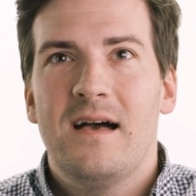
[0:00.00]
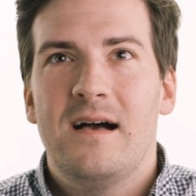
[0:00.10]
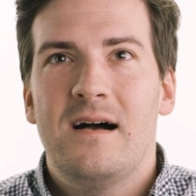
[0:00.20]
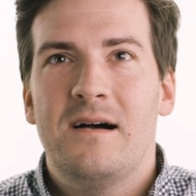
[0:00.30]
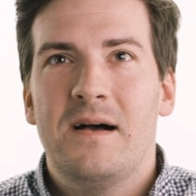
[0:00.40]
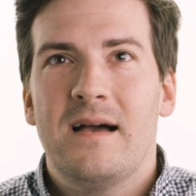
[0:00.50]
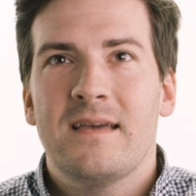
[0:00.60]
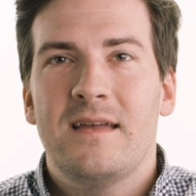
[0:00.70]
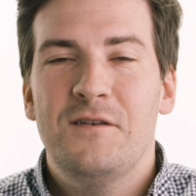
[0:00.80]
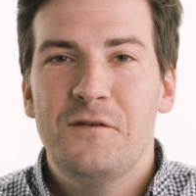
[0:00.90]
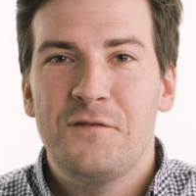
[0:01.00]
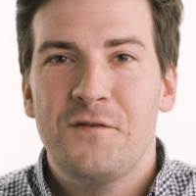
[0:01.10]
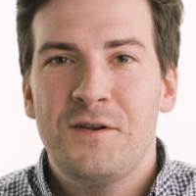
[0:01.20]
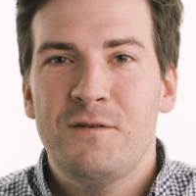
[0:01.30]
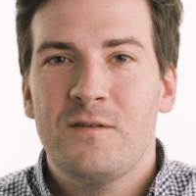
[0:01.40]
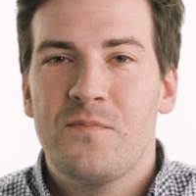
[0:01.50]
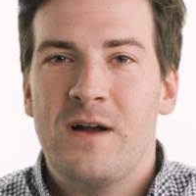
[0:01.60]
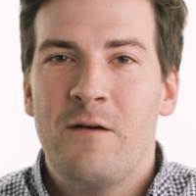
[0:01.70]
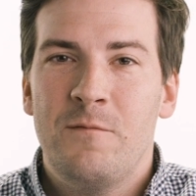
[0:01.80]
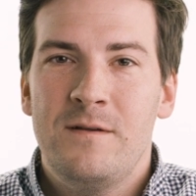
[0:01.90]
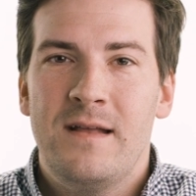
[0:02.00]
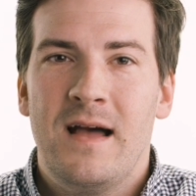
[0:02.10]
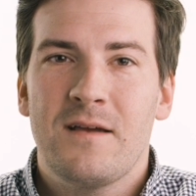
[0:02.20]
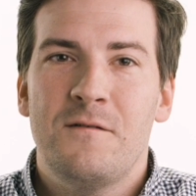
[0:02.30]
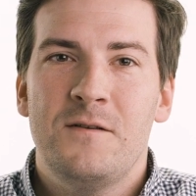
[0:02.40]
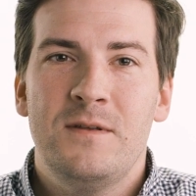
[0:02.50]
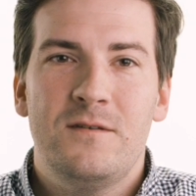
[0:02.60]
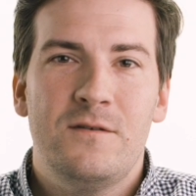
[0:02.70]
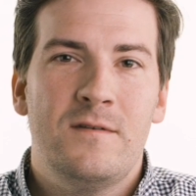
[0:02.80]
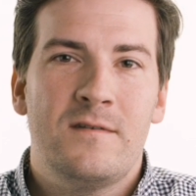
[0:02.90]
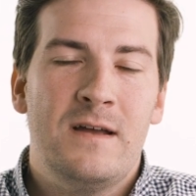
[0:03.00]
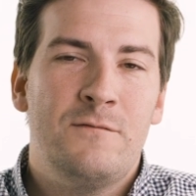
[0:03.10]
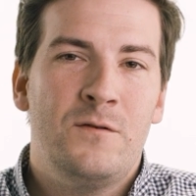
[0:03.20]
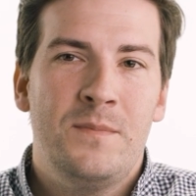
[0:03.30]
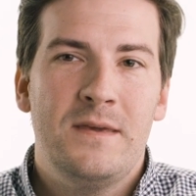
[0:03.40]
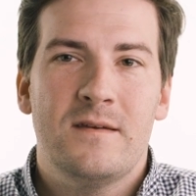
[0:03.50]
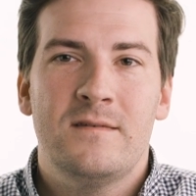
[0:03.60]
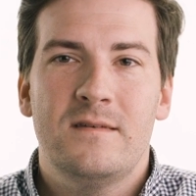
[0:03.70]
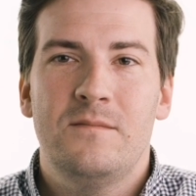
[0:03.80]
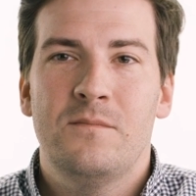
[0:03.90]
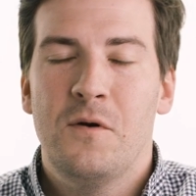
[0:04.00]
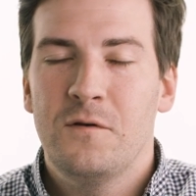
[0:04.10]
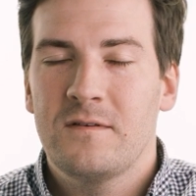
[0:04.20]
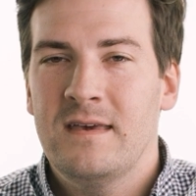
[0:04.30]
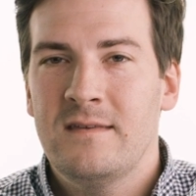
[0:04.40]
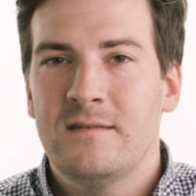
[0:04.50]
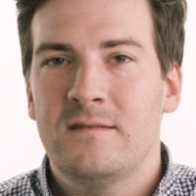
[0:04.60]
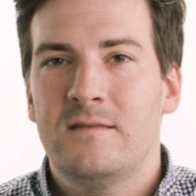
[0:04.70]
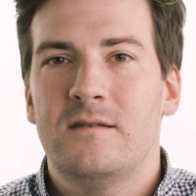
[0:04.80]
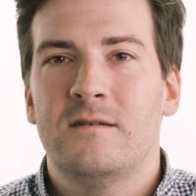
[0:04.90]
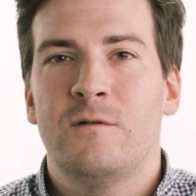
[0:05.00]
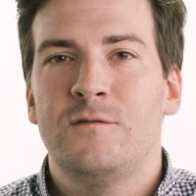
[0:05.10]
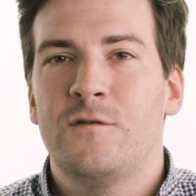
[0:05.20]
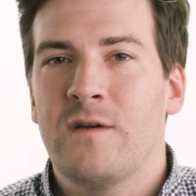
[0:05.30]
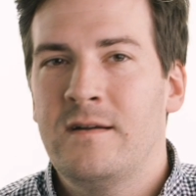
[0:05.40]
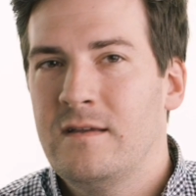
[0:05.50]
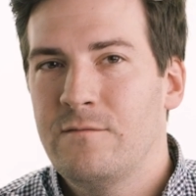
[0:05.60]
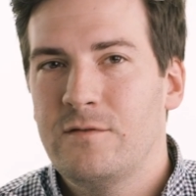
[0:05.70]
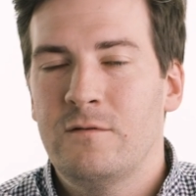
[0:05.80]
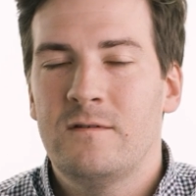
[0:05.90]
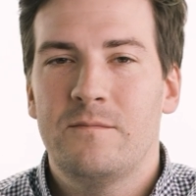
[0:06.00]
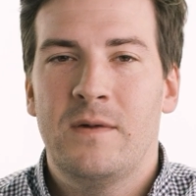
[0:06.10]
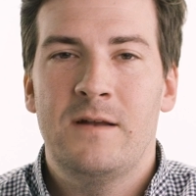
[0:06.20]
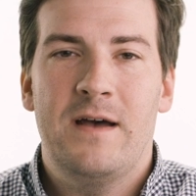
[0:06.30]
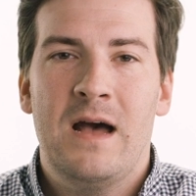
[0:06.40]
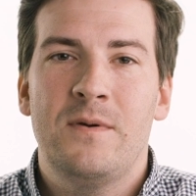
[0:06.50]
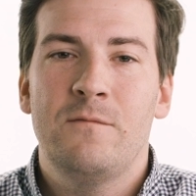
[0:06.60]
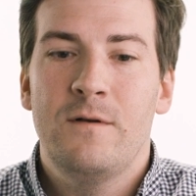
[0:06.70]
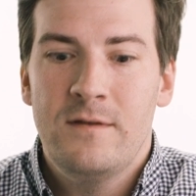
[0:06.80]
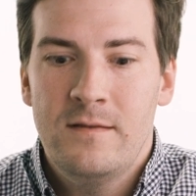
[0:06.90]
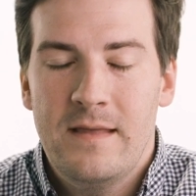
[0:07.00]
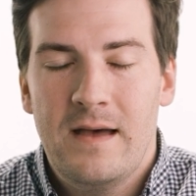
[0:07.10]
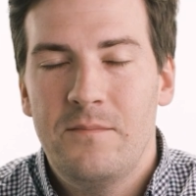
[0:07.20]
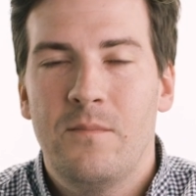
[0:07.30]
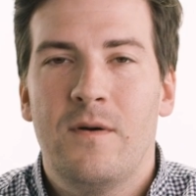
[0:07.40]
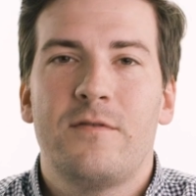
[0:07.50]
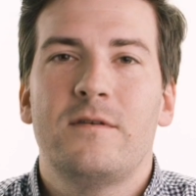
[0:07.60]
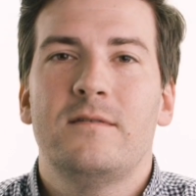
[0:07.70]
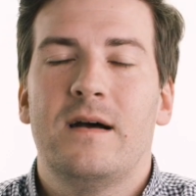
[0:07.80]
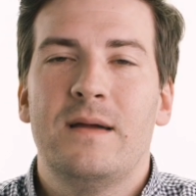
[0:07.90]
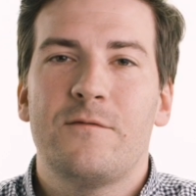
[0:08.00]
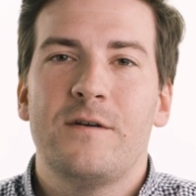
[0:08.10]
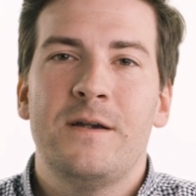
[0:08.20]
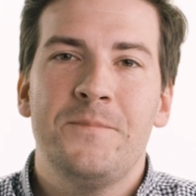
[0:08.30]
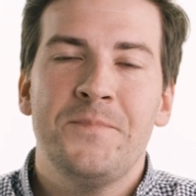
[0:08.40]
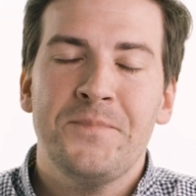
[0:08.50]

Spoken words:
I got news for you. It's probably not going to be too insightful, because in most cases what you're trying to influence might have happened within that monthly time frame.